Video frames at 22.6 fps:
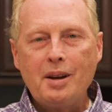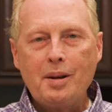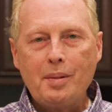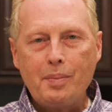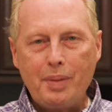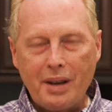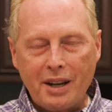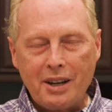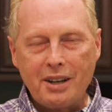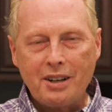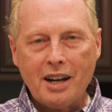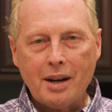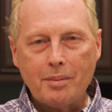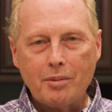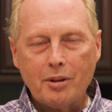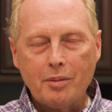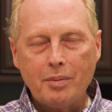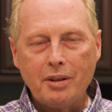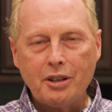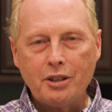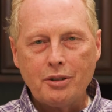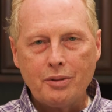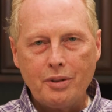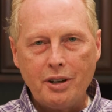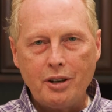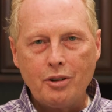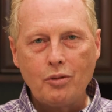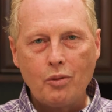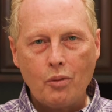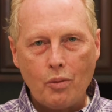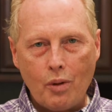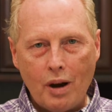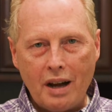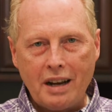Pick a number
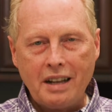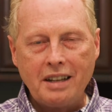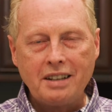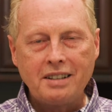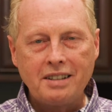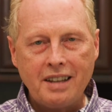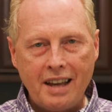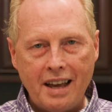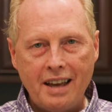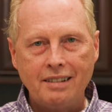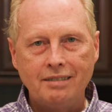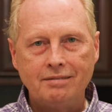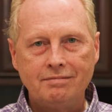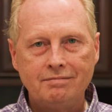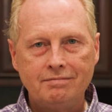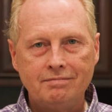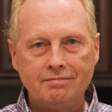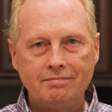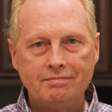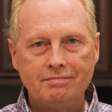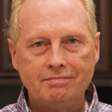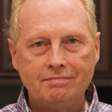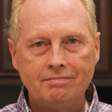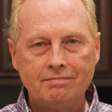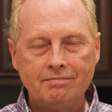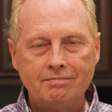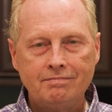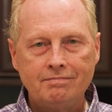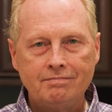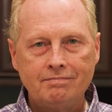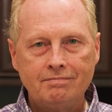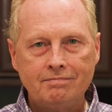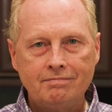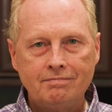between 1 and 10.
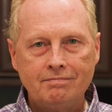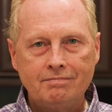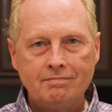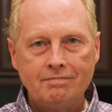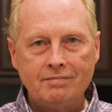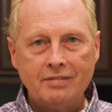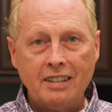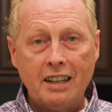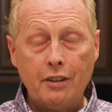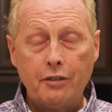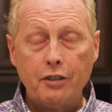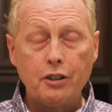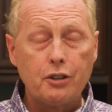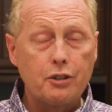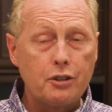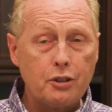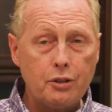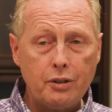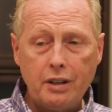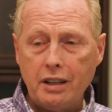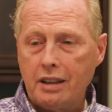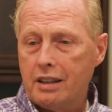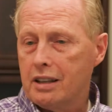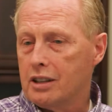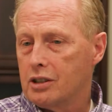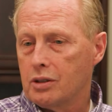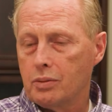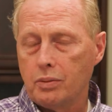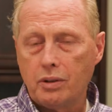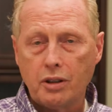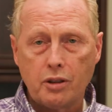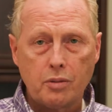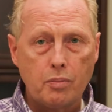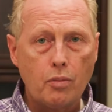If you're doing this
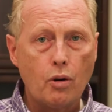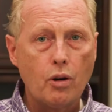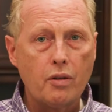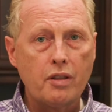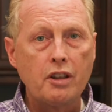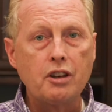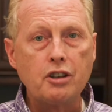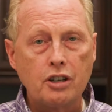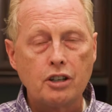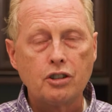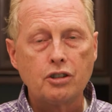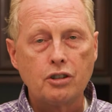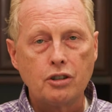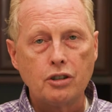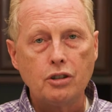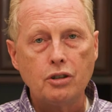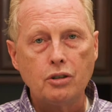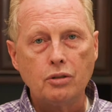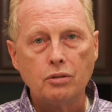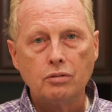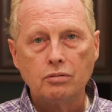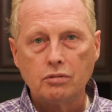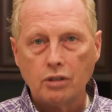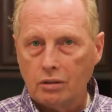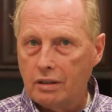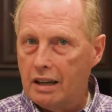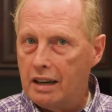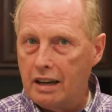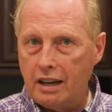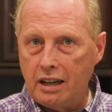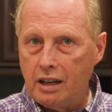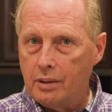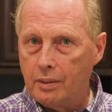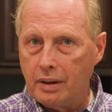with more than just you, don't let
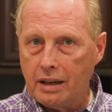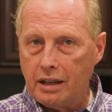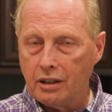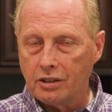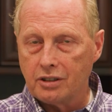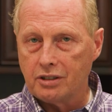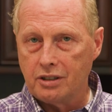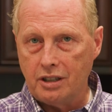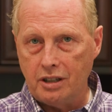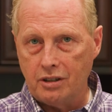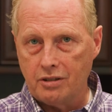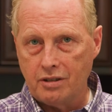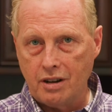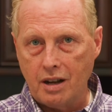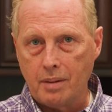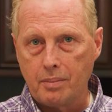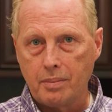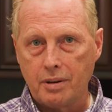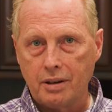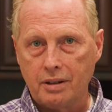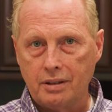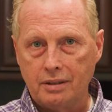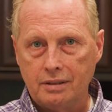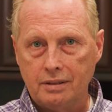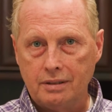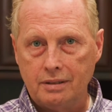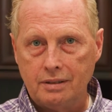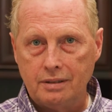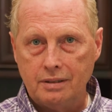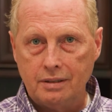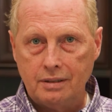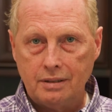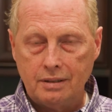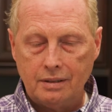anyone else see your number.
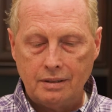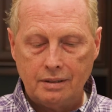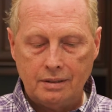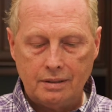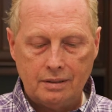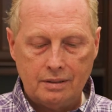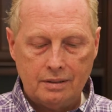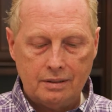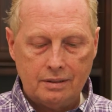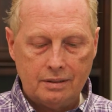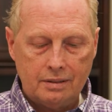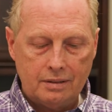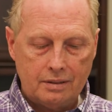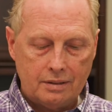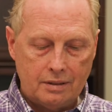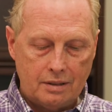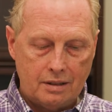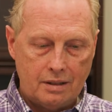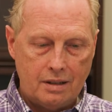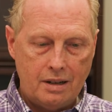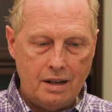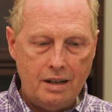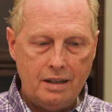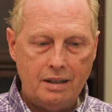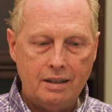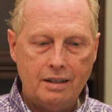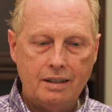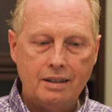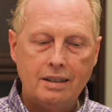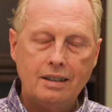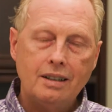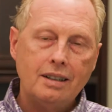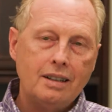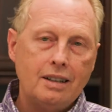All right?
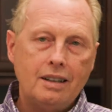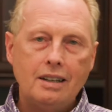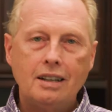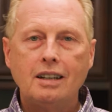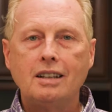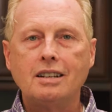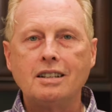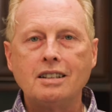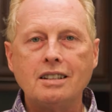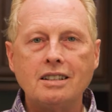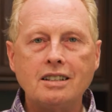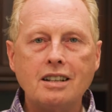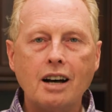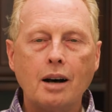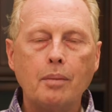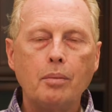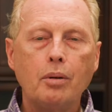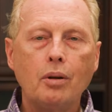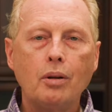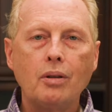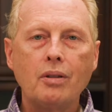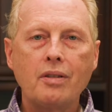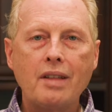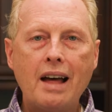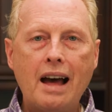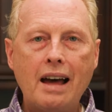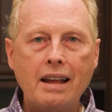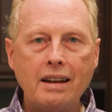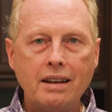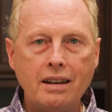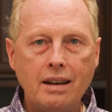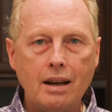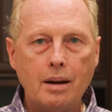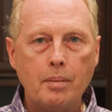Double
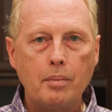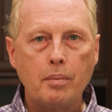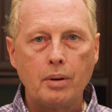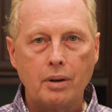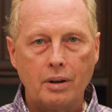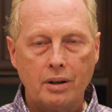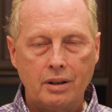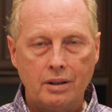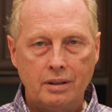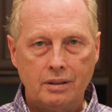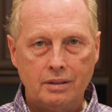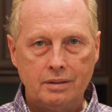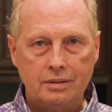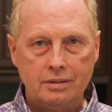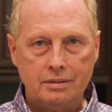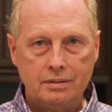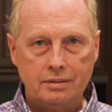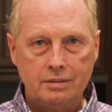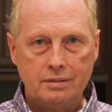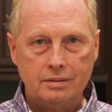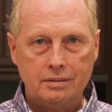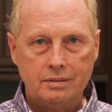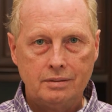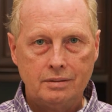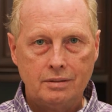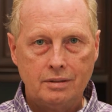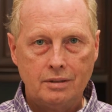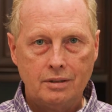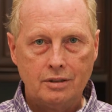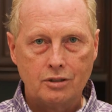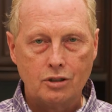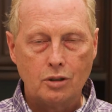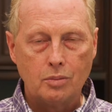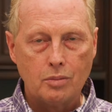that number.
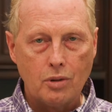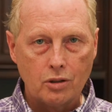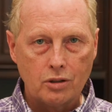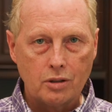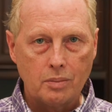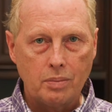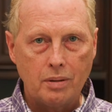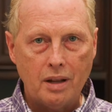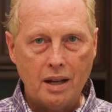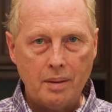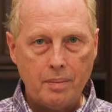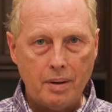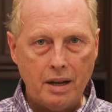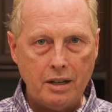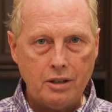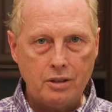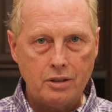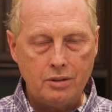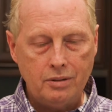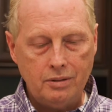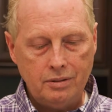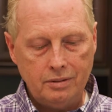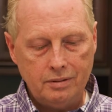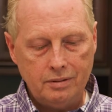So multiply by 2.